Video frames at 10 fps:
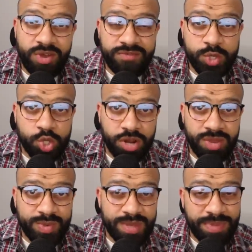If you're
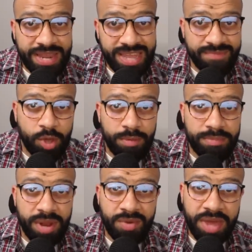struggling with something, leave the comment
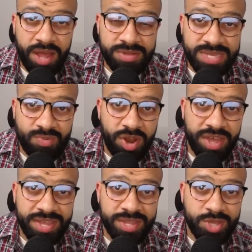below and I'll see what I
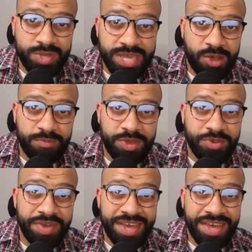can do to help you.